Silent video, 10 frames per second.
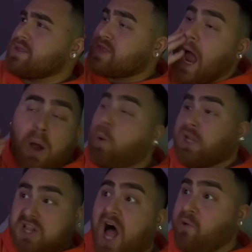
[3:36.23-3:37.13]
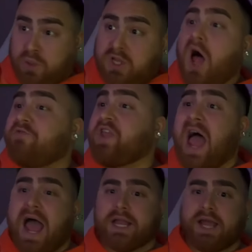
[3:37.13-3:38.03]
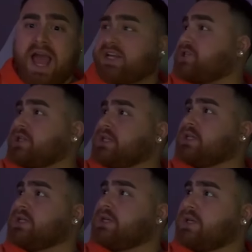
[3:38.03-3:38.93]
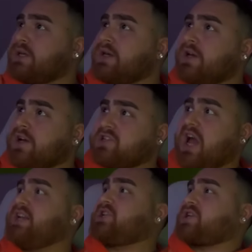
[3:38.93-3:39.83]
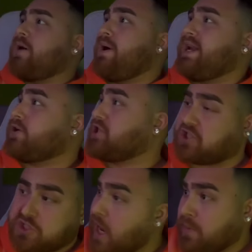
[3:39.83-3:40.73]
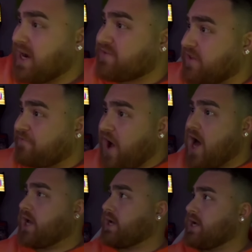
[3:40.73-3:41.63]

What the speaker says: I would love that, actually. Because I just come on here and just say whatever the fuck.